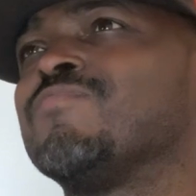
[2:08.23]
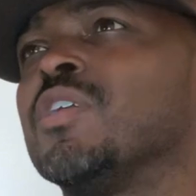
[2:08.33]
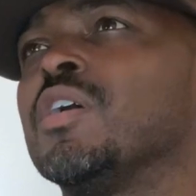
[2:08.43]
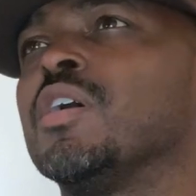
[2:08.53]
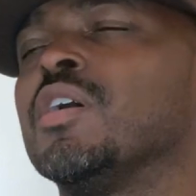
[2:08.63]

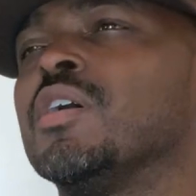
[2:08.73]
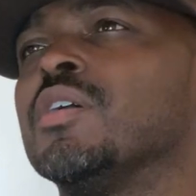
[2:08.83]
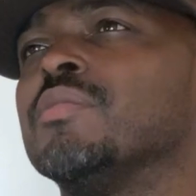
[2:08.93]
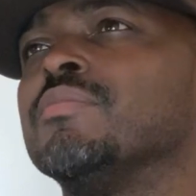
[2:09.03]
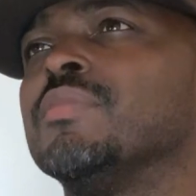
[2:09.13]

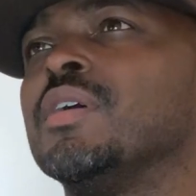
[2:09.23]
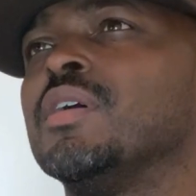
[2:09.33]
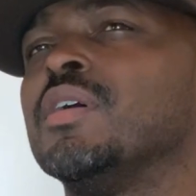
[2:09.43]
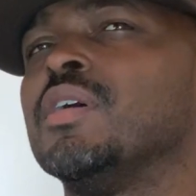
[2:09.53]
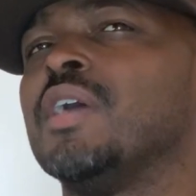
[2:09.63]

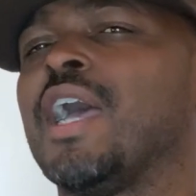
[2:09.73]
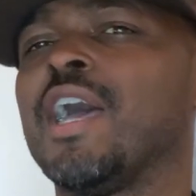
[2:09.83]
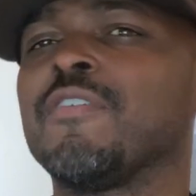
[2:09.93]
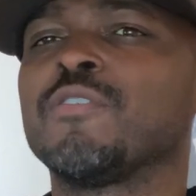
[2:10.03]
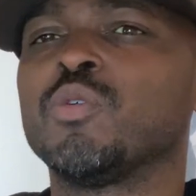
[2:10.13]

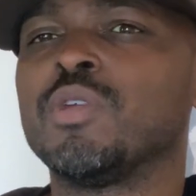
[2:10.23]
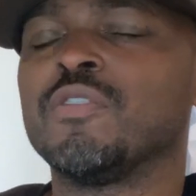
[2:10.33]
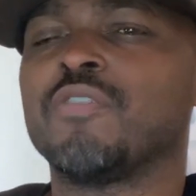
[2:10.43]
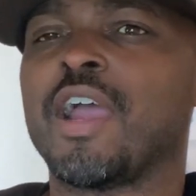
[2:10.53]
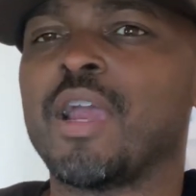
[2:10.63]
affluent
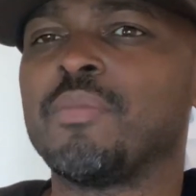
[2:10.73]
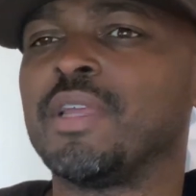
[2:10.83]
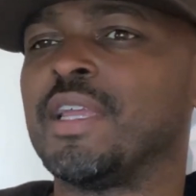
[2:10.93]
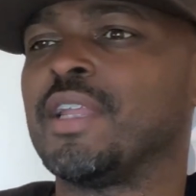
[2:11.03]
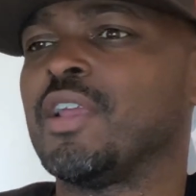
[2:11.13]
environment,
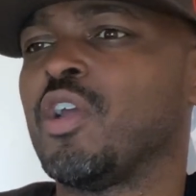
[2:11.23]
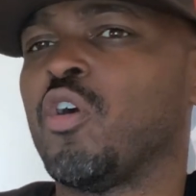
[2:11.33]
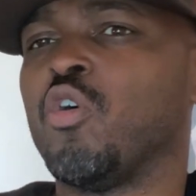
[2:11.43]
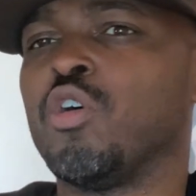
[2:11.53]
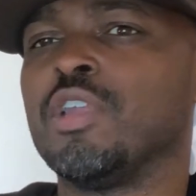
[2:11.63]
and
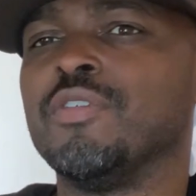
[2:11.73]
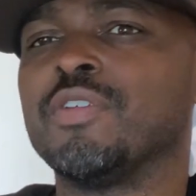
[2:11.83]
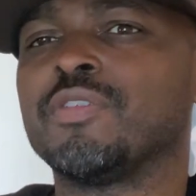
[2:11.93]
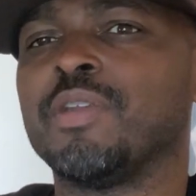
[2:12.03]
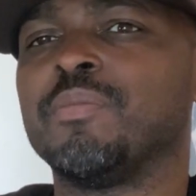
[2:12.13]
or even
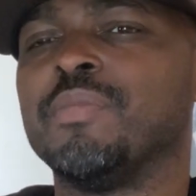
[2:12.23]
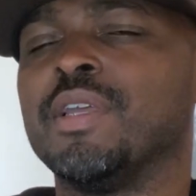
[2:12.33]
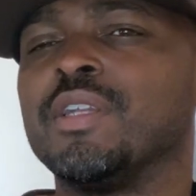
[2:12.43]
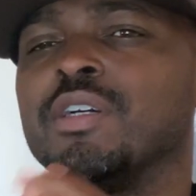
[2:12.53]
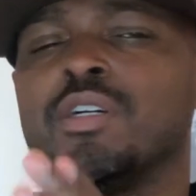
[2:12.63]
if they're
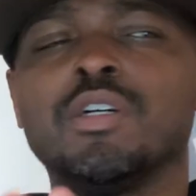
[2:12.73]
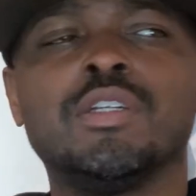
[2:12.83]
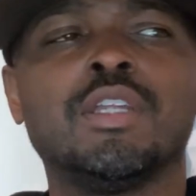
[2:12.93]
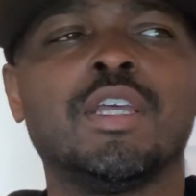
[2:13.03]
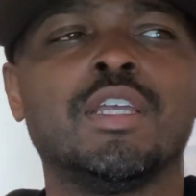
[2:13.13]
in the hood,